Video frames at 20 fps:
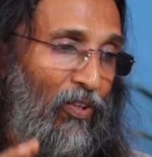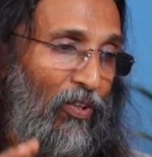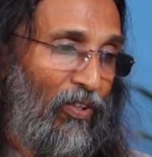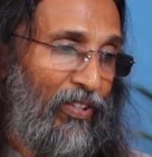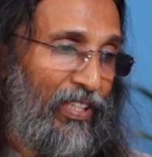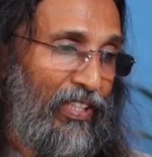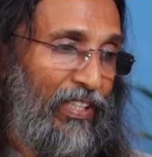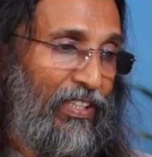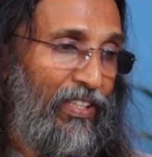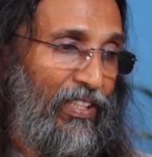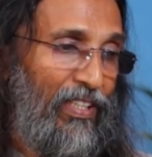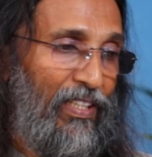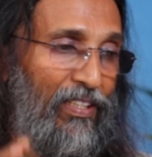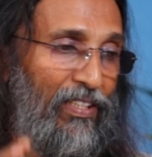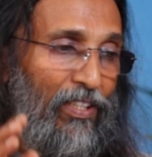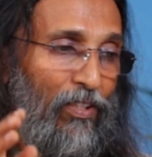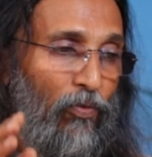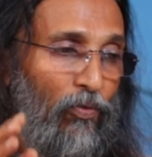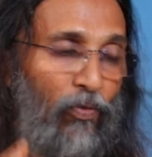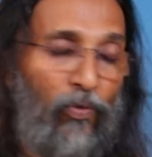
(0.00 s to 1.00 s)

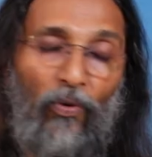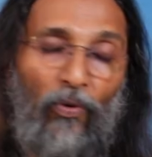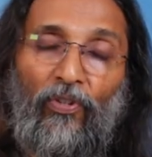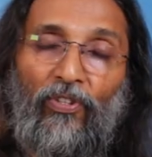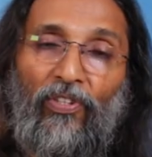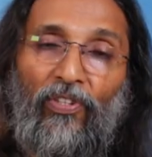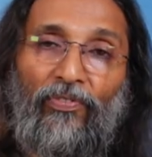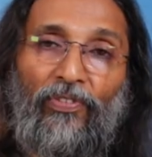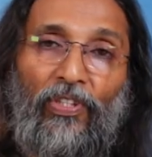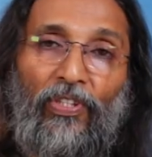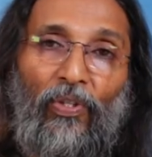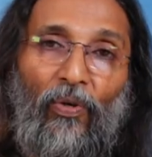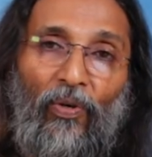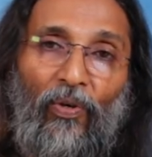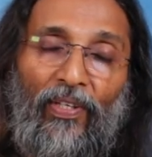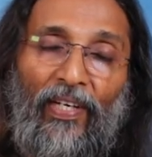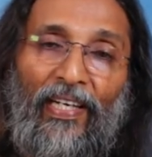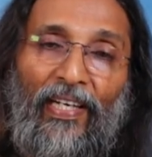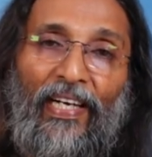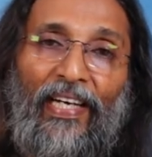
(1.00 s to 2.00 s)
concentrated force of
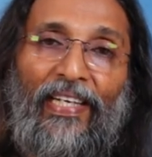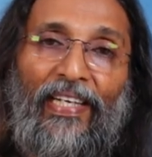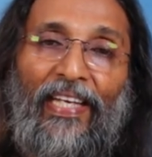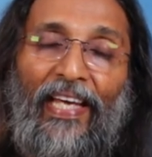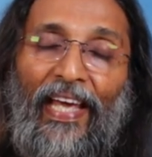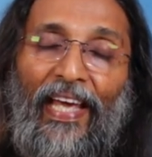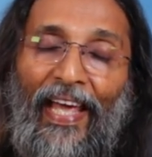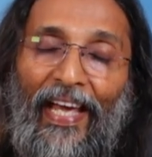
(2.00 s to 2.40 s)
yoga can